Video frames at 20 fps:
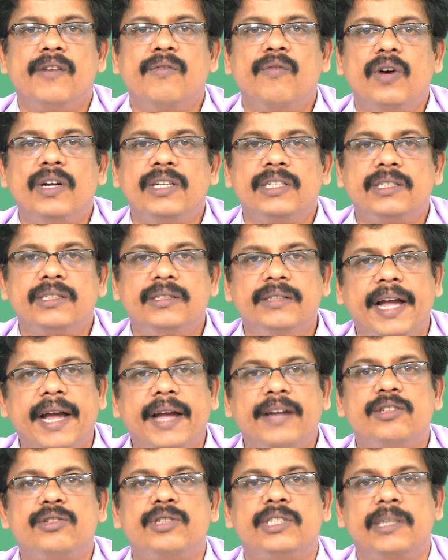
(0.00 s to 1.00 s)
was
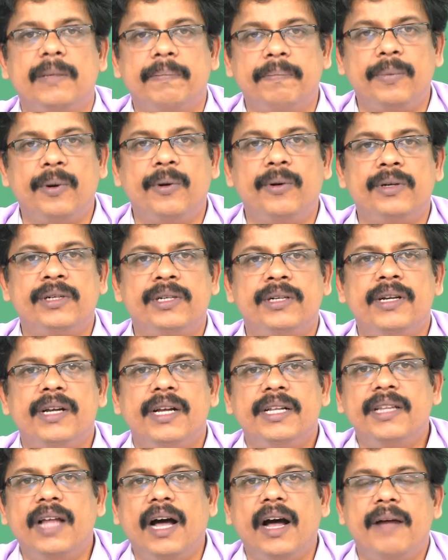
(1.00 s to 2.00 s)
there to support
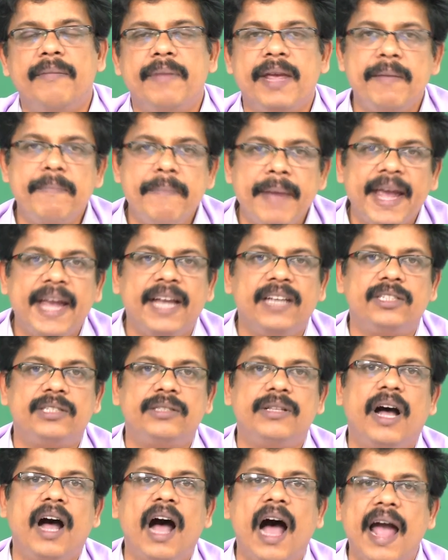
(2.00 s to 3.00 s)
the image,
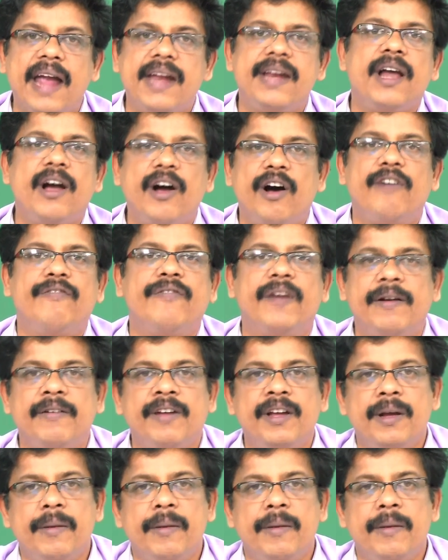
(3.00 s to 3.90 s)
the idea of a